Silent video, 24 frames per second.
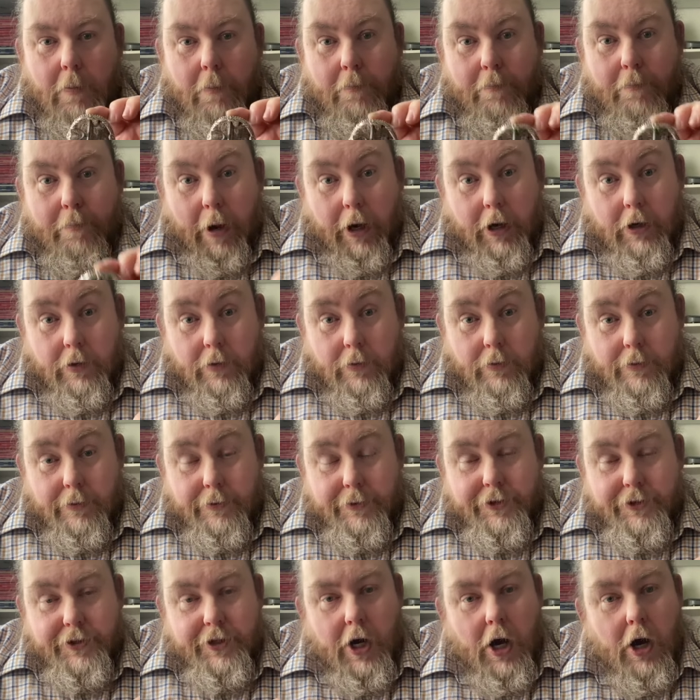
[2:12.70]

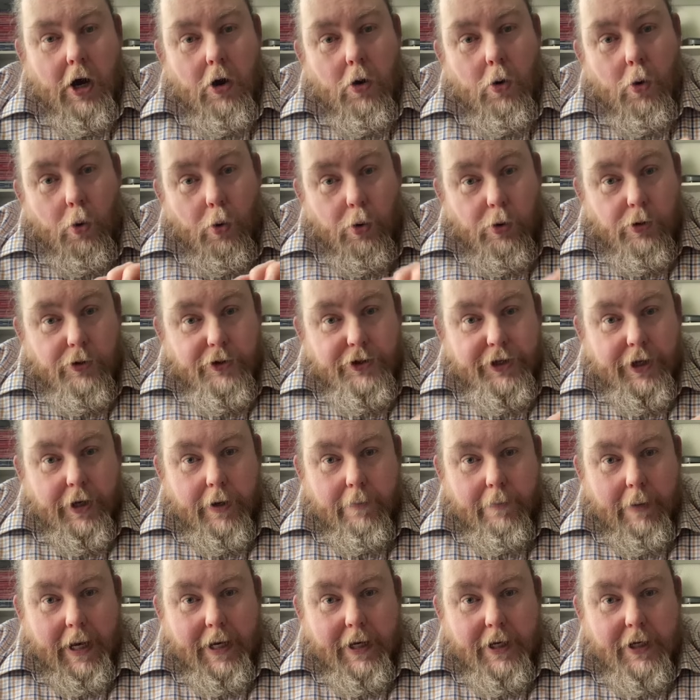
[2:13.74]
buckles are also
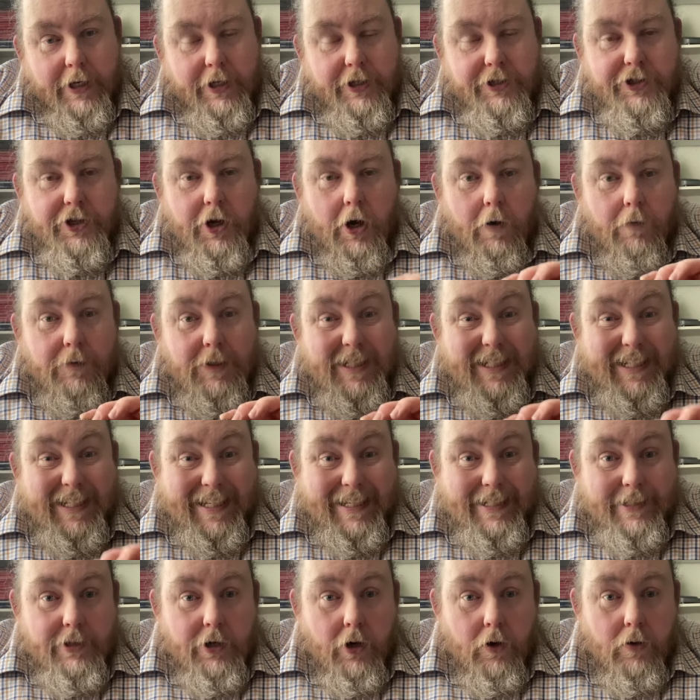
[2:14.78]
makers of
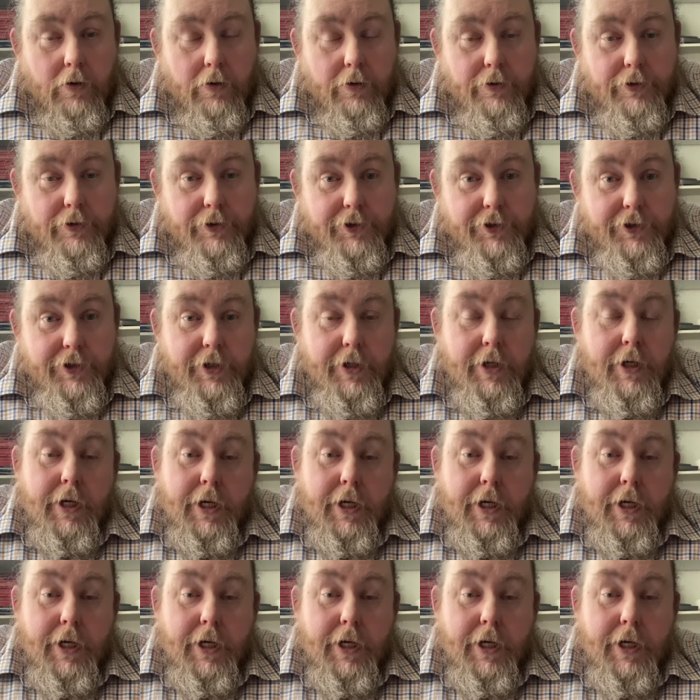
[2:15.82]
tongs